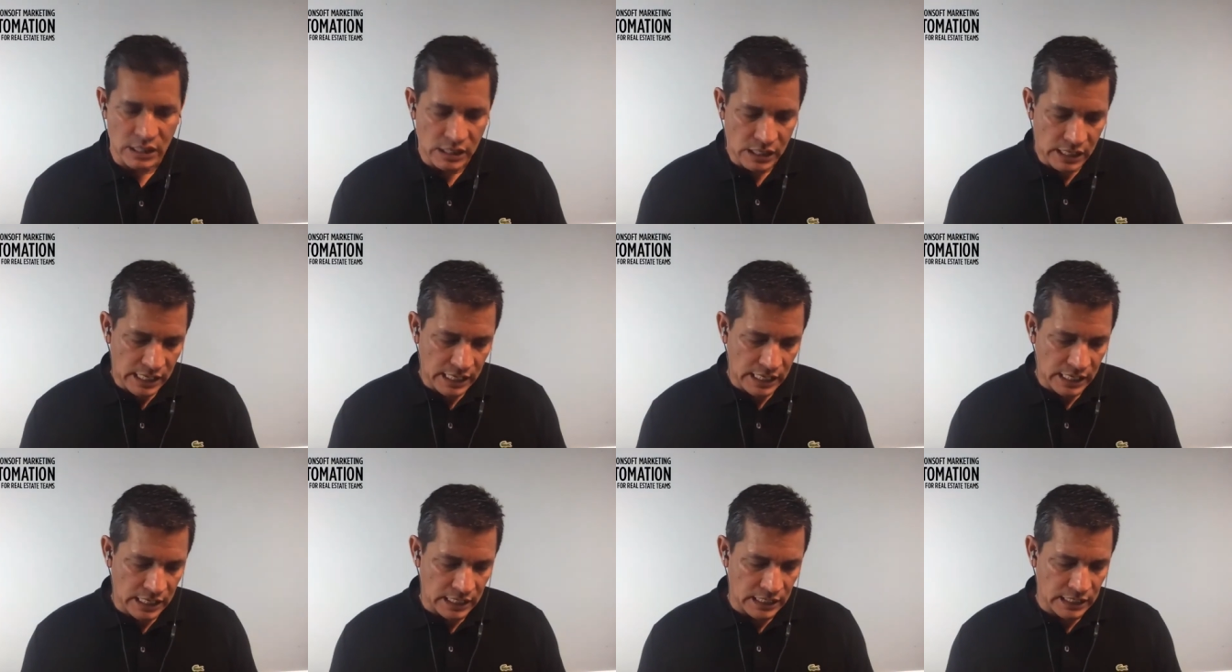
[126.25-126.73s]

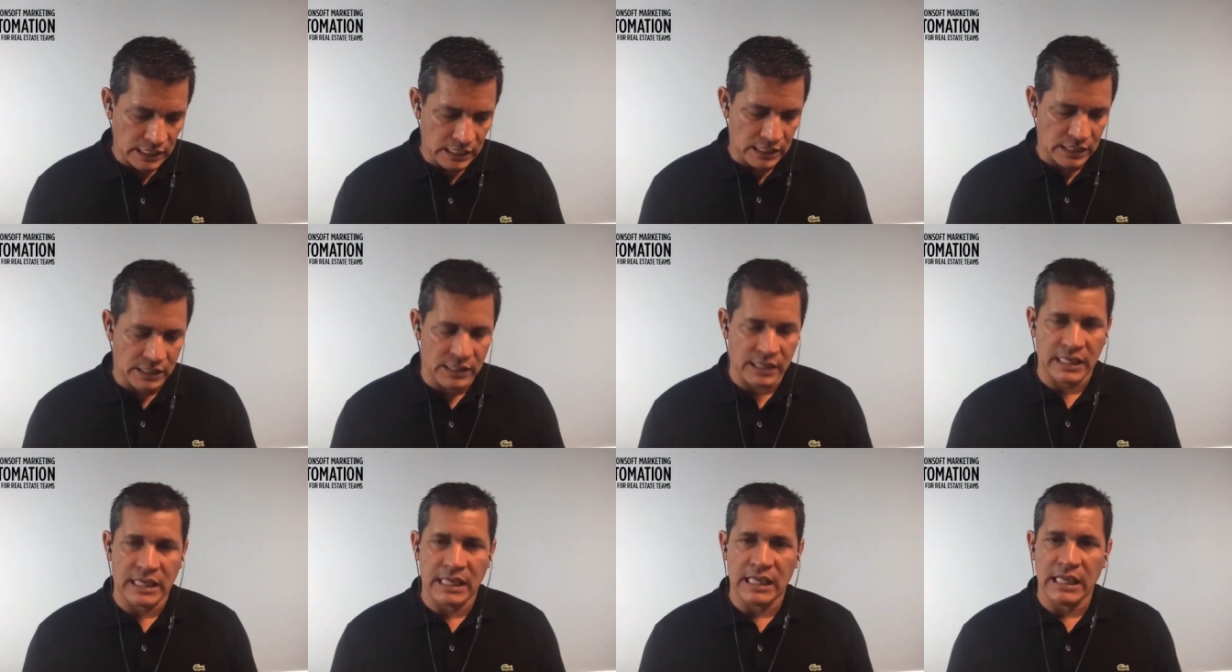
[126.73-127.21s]
And
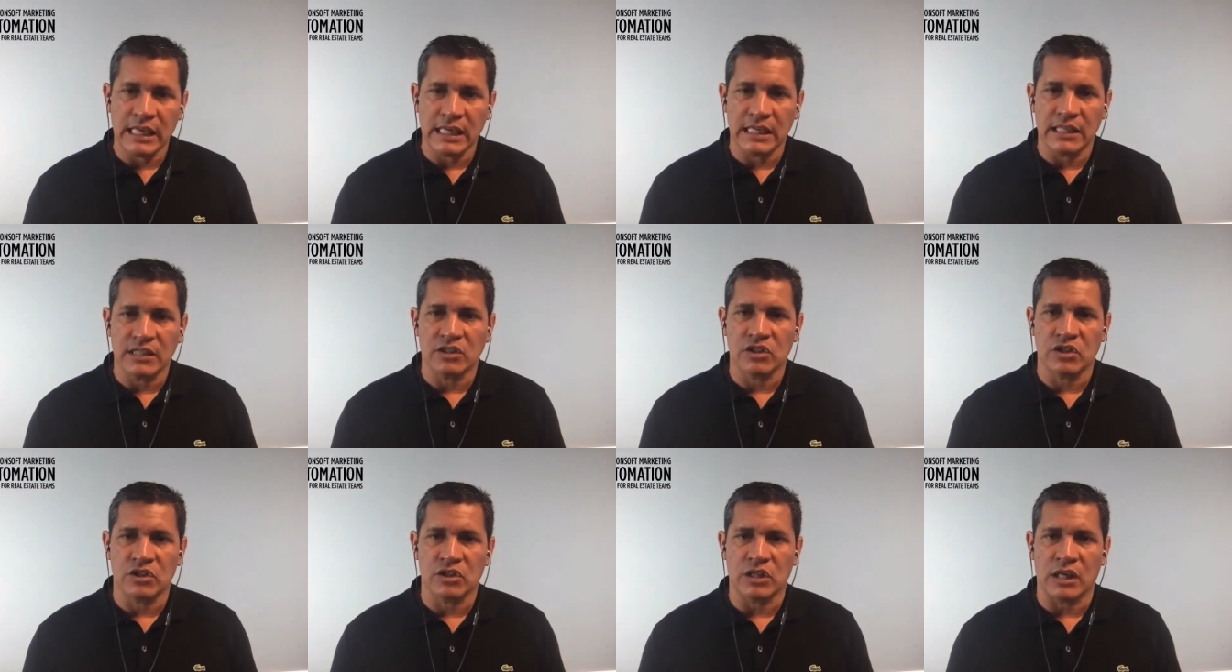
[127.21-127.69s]
the key
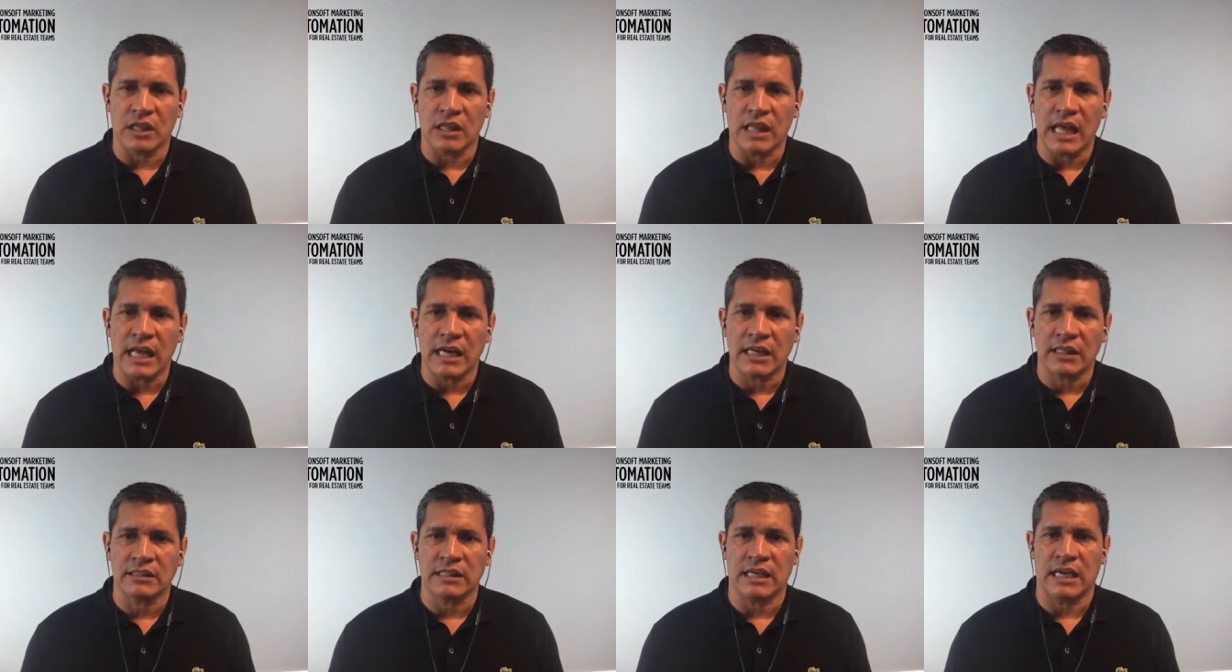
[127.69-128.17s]
is a
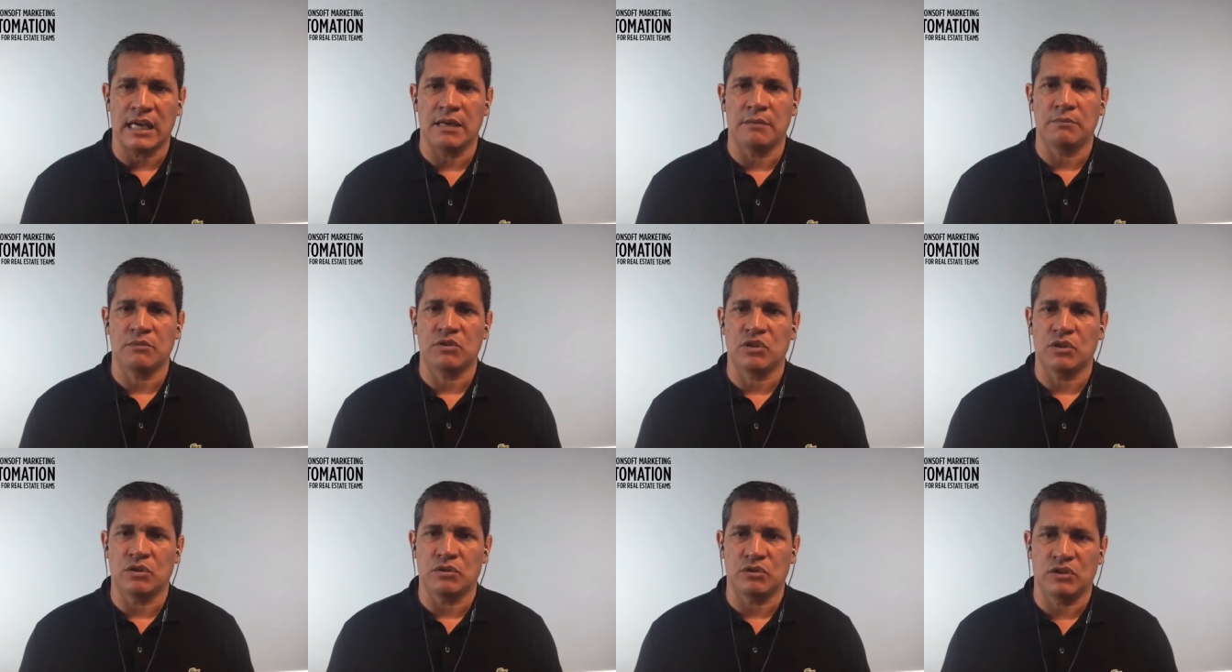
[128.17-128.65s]
lot of
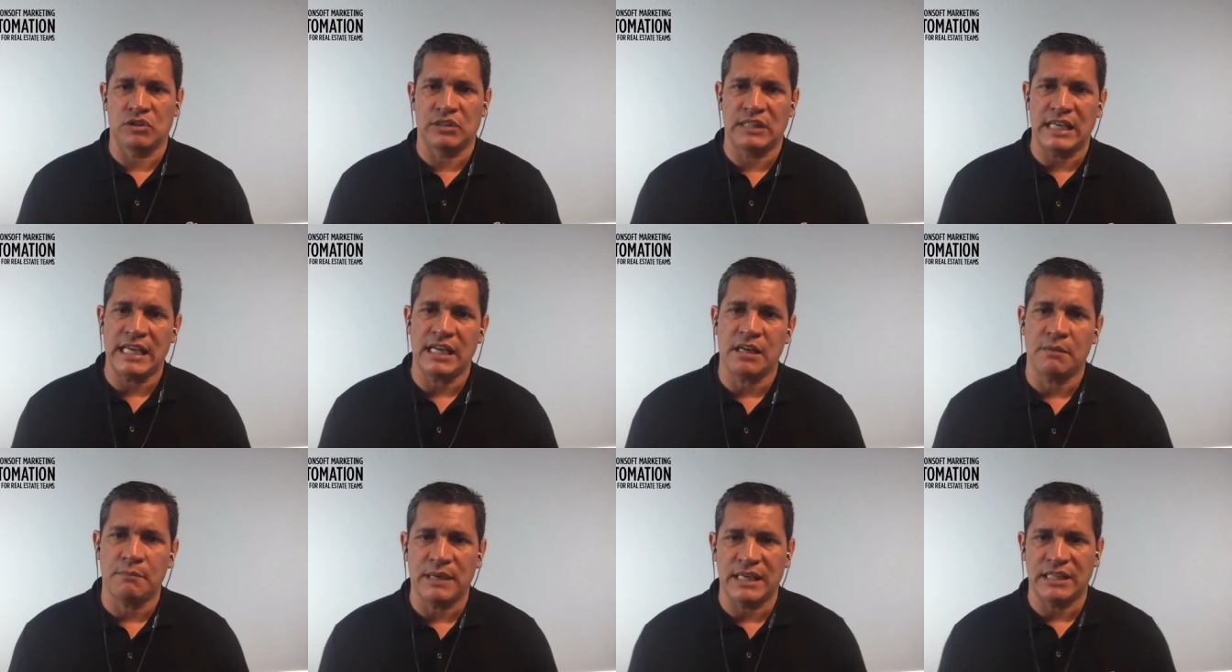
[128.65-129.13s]
times those
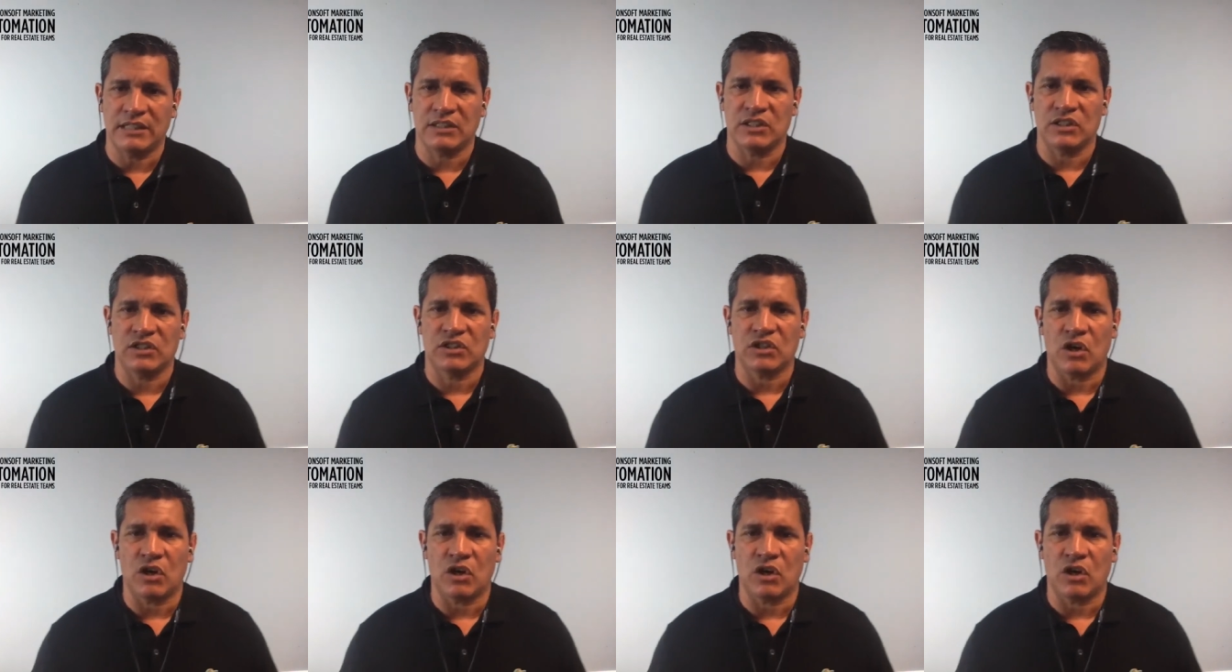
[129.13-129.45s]
databases